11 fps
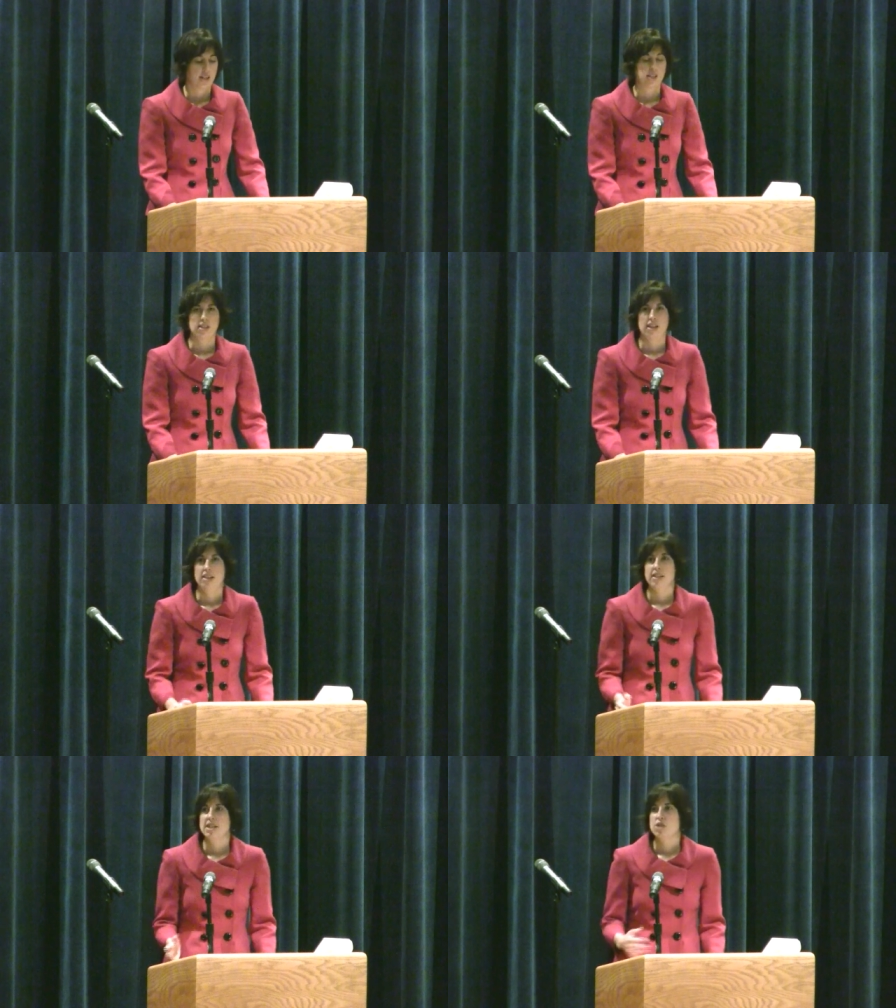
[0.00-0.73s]

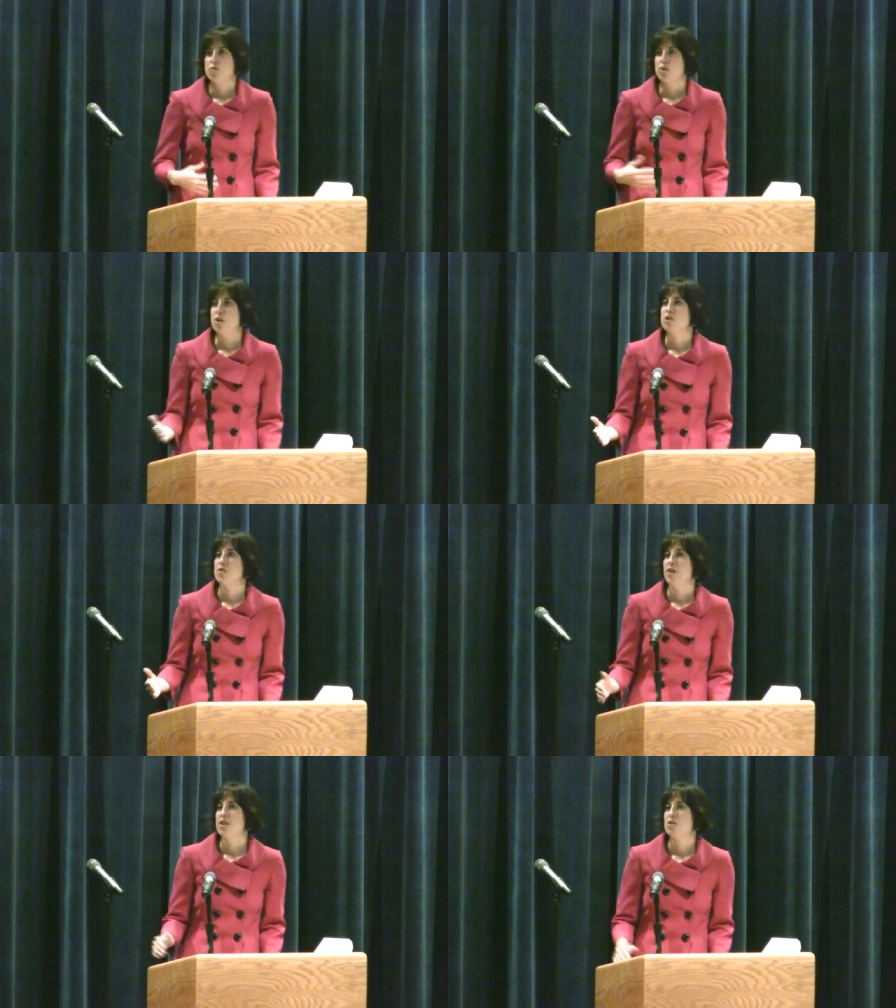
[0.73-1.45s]
at least for those
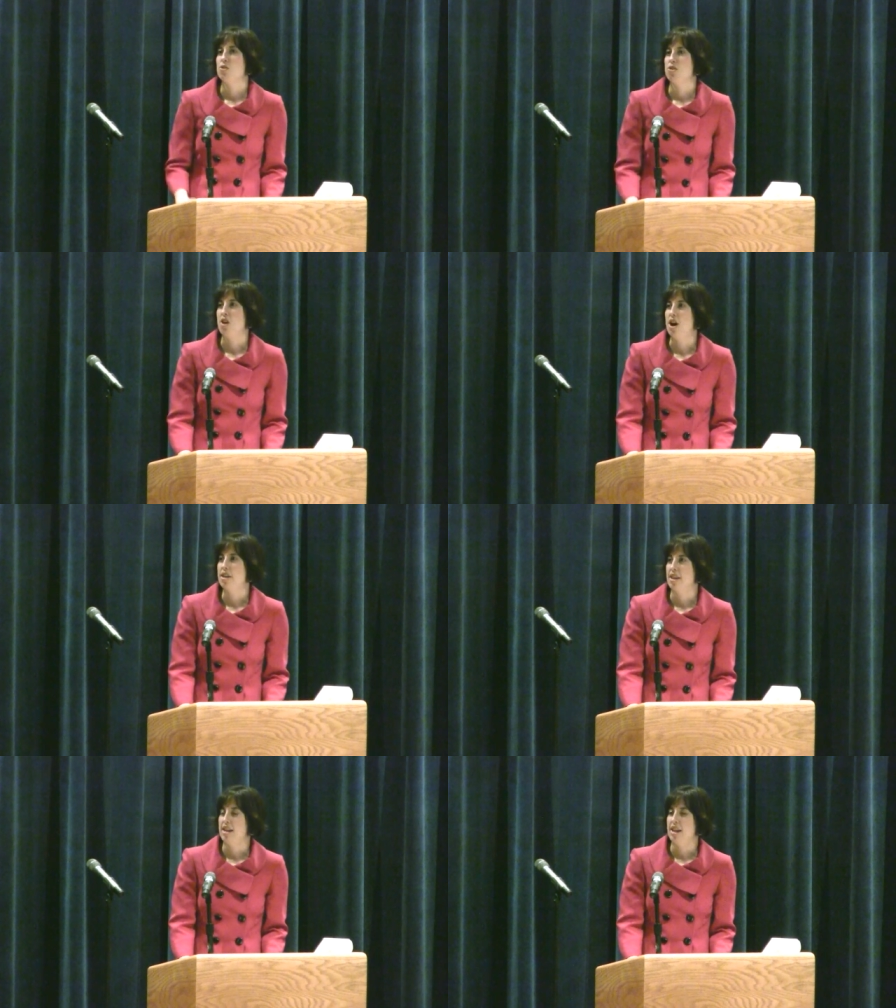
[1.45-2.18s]
of us who
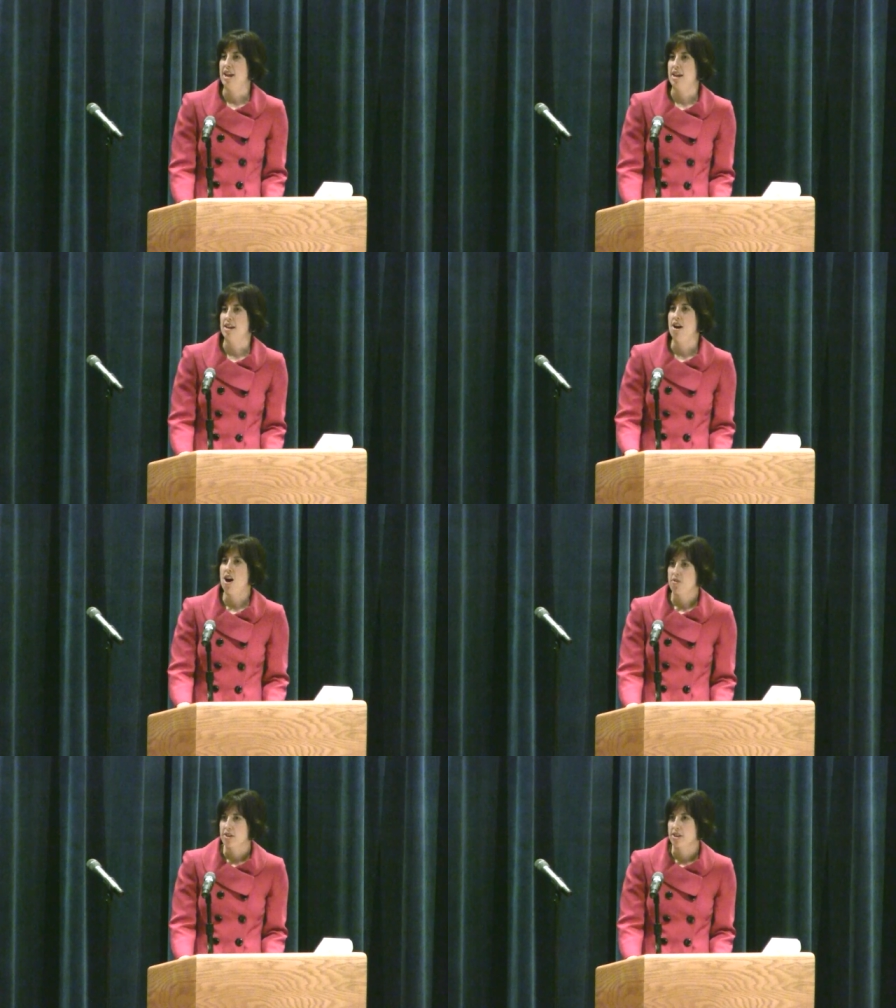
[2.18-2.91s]
thought that a
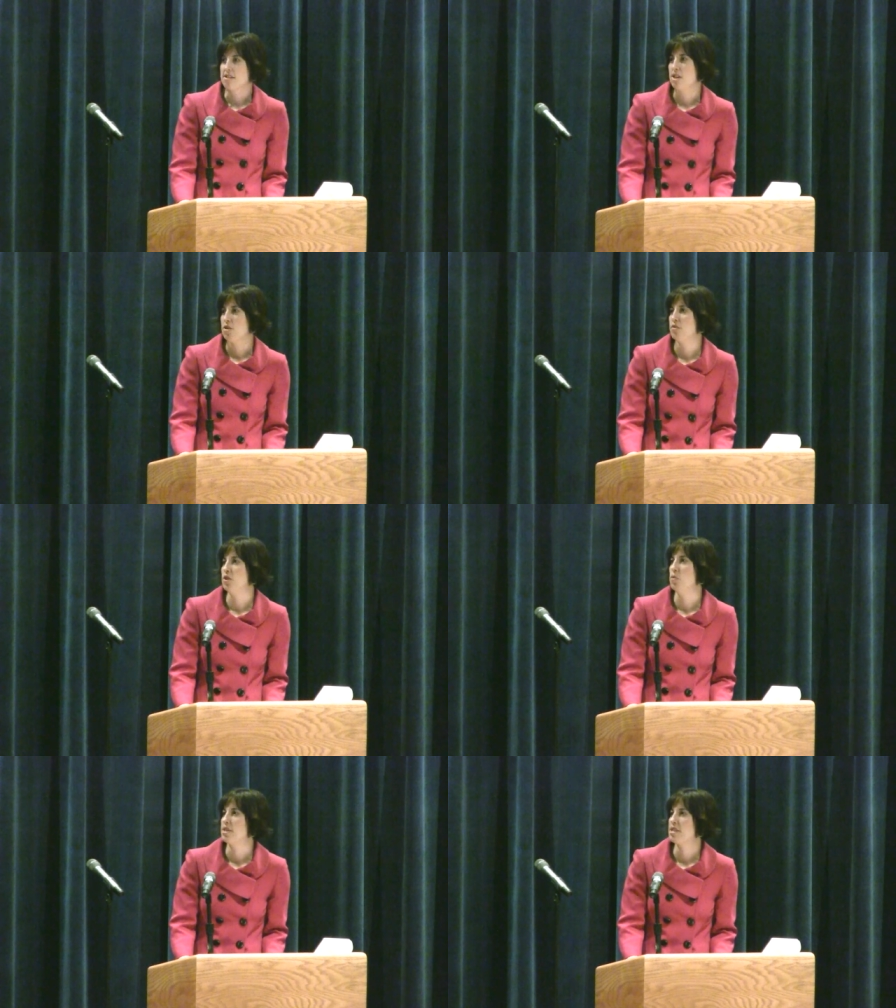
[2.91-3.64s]
confidence
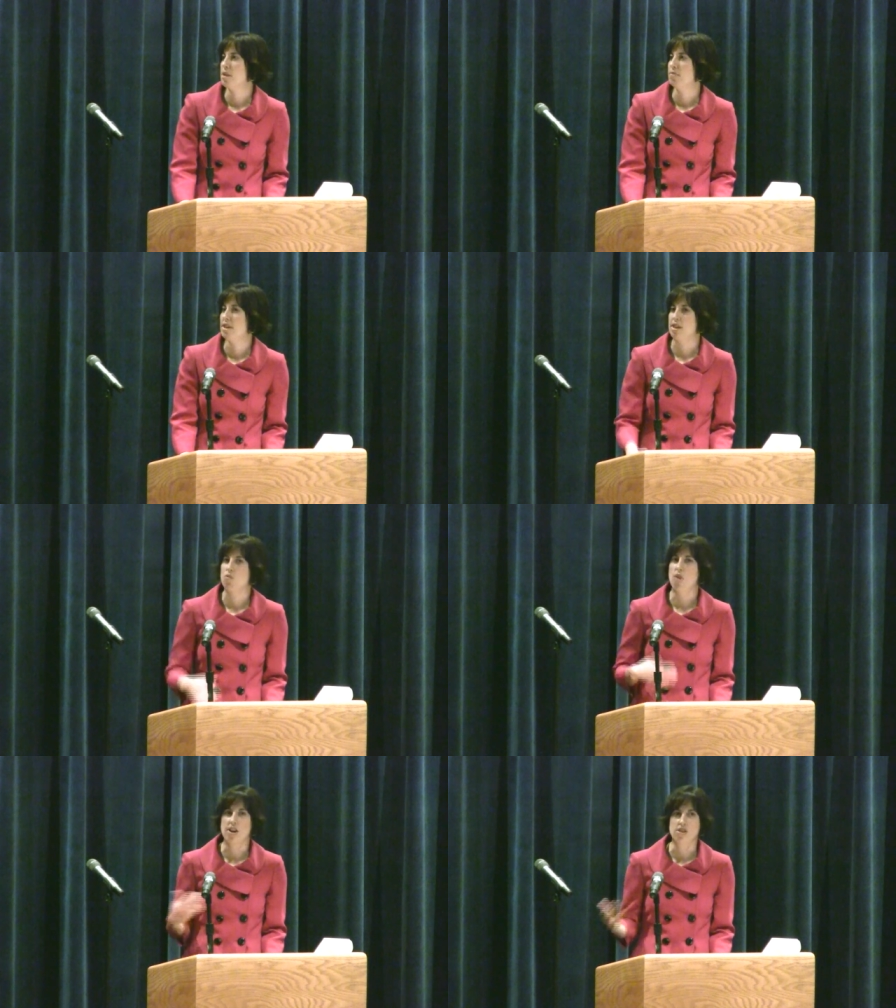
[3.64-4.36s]
interval was something
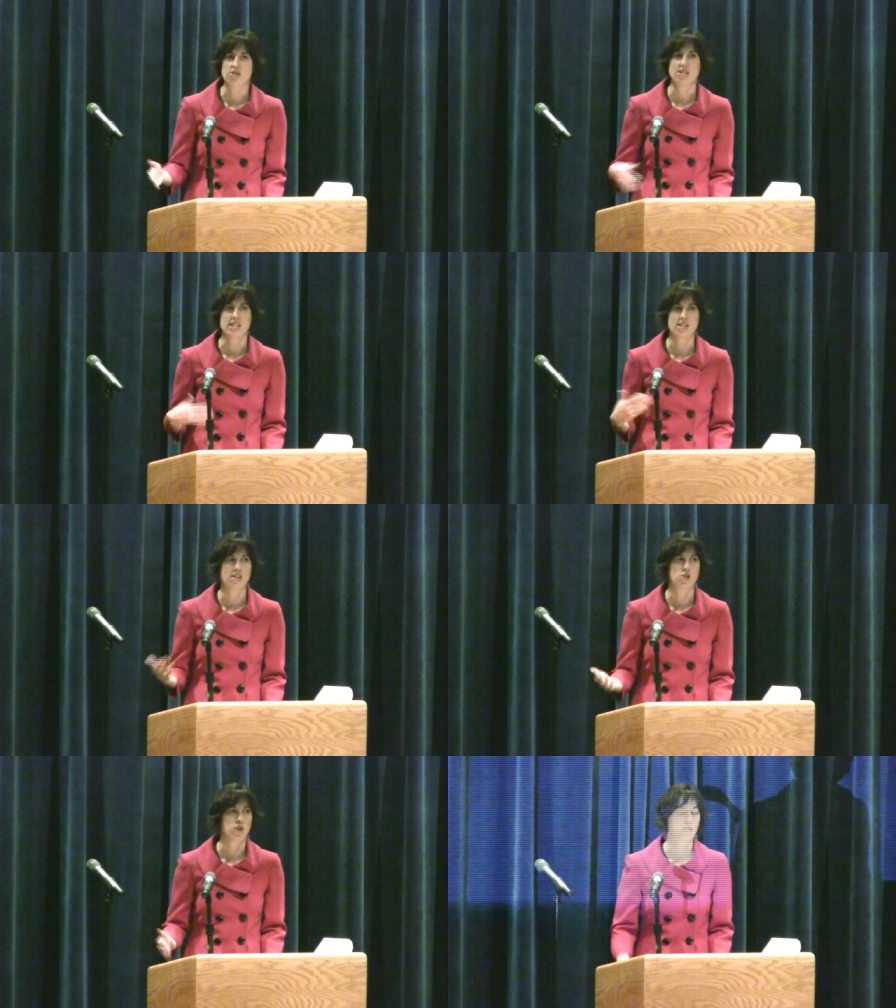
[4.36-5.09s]
that runners did
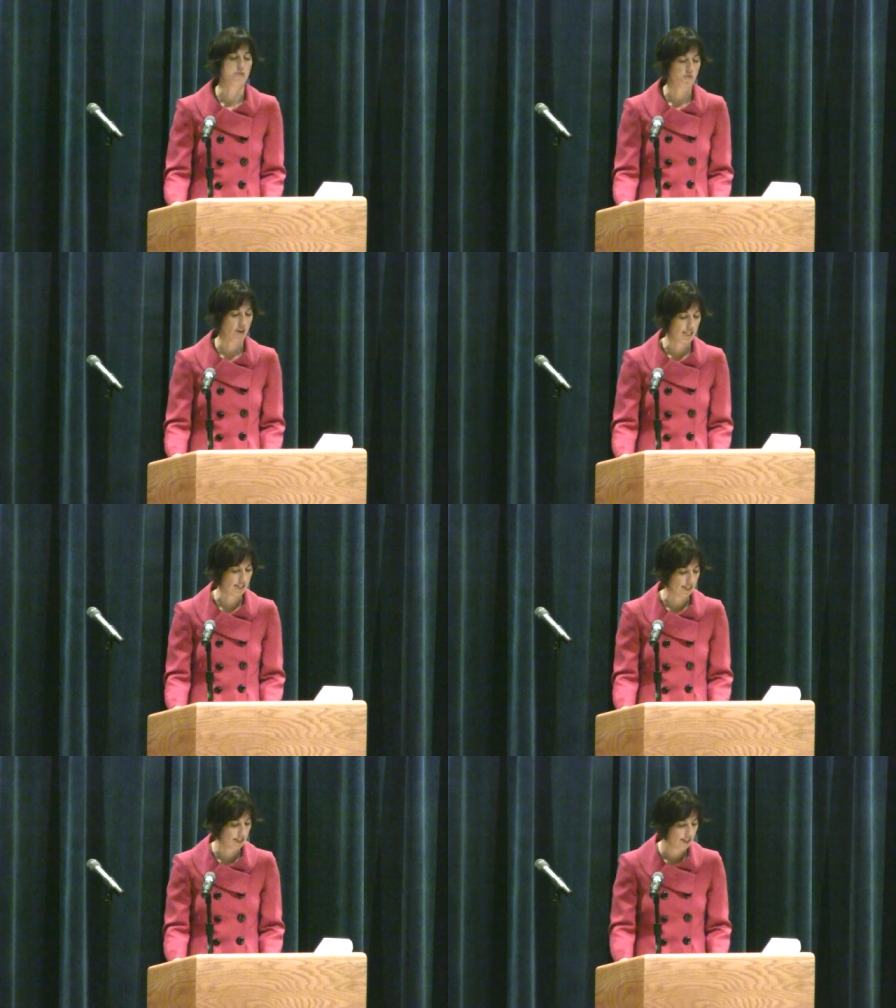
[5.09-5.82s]
to train for
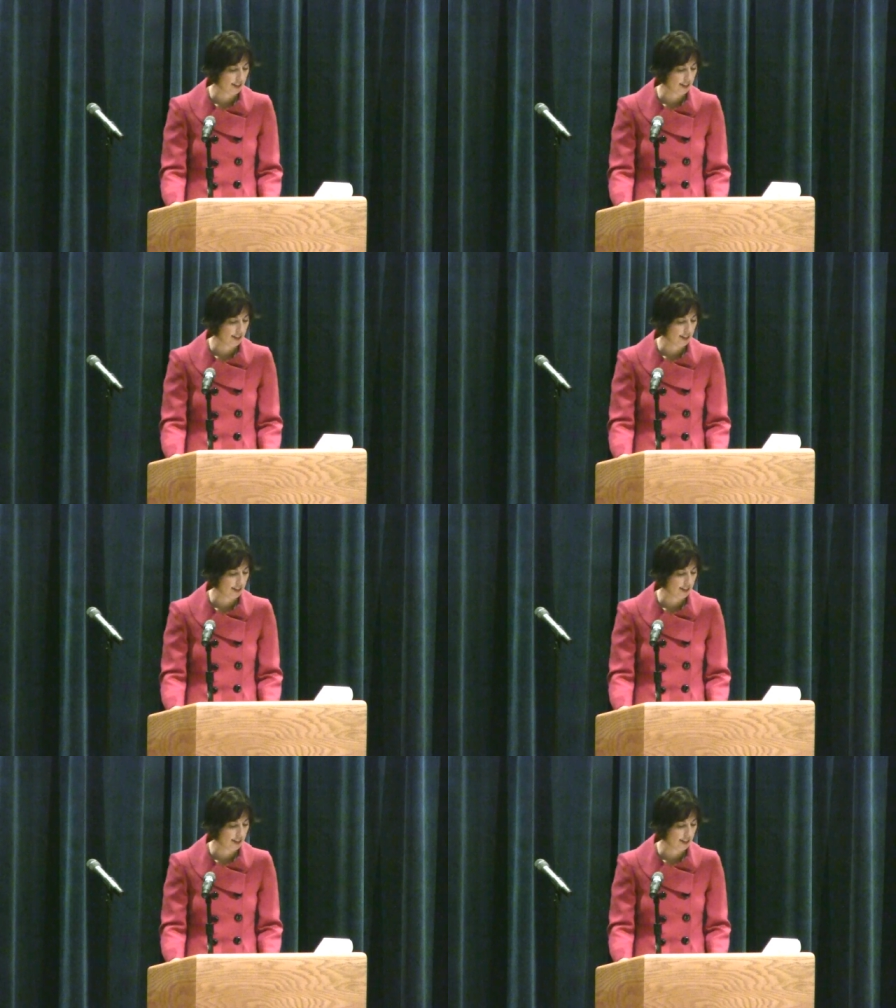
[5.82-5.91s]
races.